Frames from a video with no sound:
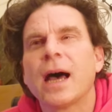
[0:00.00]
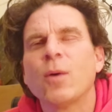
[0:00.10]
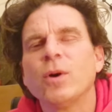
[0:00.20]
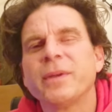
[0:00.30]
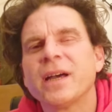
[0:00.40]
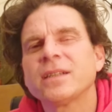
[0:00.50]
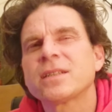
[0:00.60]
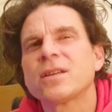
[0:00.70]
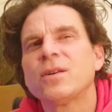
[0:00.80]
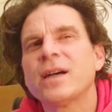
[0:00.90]
I will be
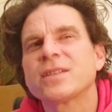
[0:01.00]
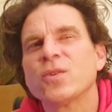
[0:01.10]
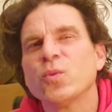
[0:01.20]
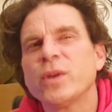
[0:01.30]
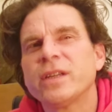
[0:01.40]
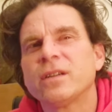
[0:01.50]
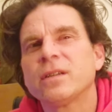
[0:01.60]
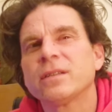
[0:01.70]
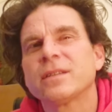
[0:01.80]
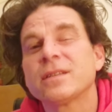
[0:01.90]
honest though, as a
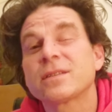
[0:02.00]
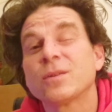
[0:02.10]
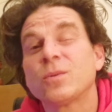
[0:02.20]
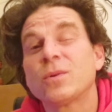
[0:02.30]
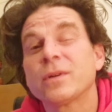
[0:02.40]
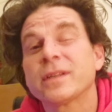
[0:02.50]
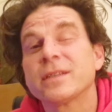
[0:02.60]
reader, this award